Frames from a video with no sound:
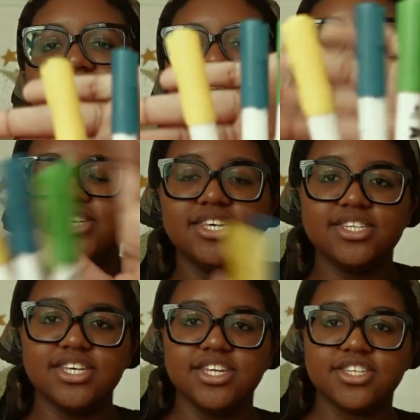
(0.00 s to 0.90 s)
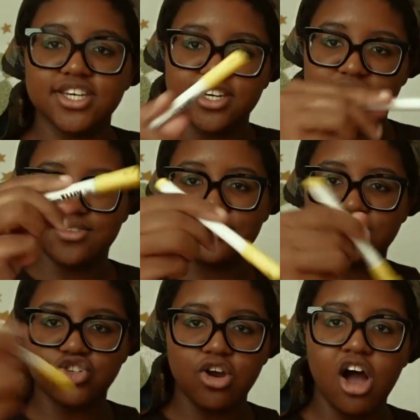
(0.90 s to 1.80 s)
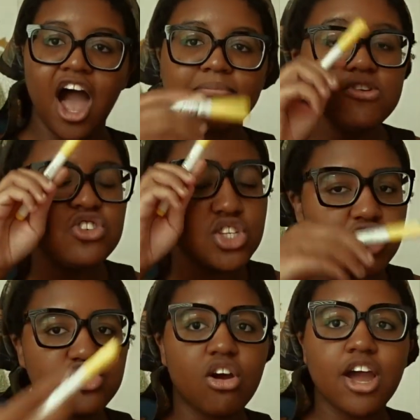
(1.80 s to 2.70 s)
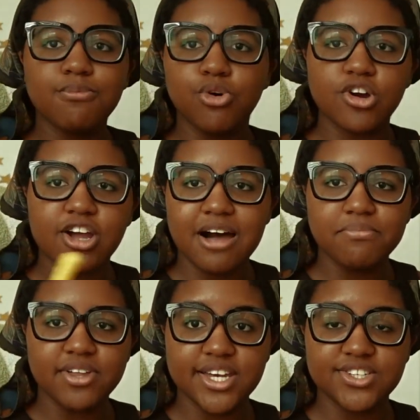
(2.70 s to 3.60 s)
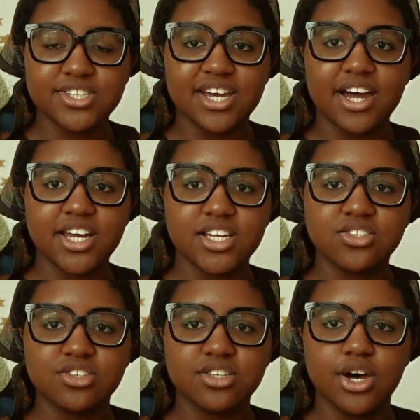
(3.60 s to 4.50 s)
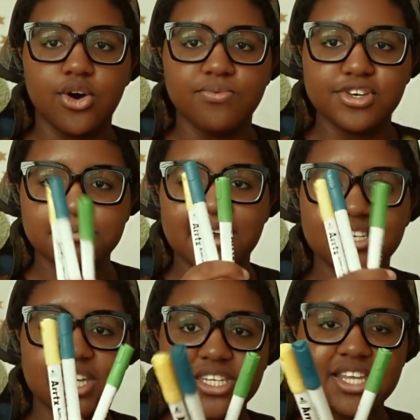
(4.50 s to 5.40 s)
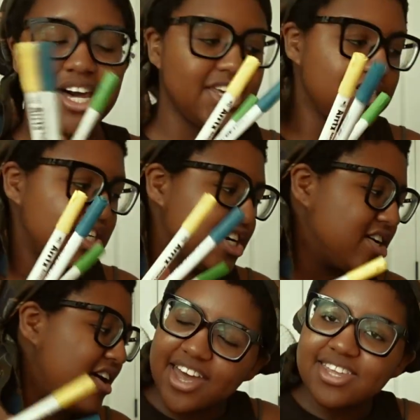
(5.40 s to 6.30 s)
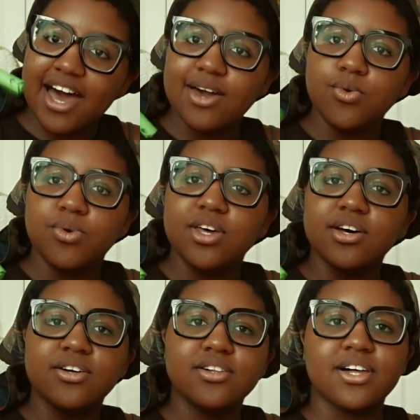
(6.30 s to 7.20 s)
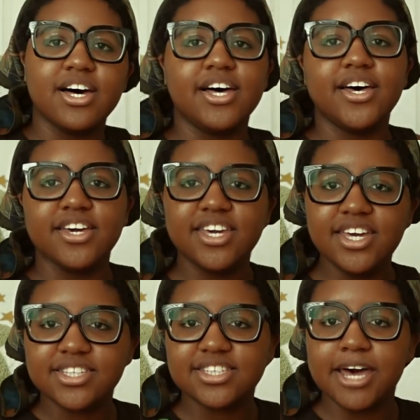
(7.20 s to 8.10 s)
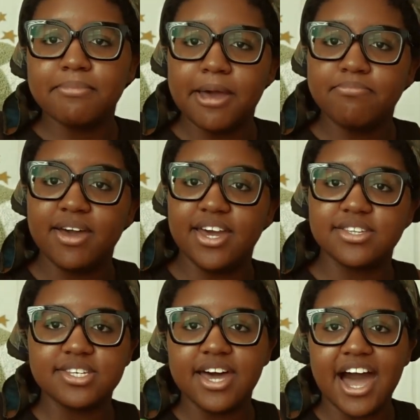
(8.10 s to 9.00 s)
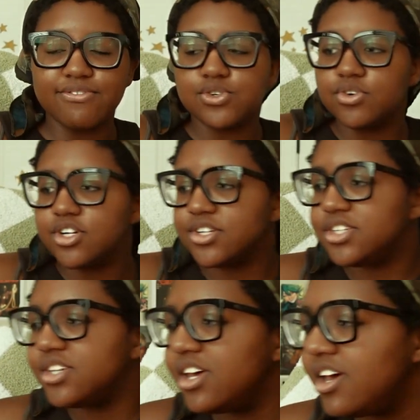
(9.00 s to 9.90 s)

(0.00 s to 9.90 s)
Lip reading: it's easy to draw. I'm usually drawing more complex designs, so this makes things a lot easier. And I will heat set my paint afterwards.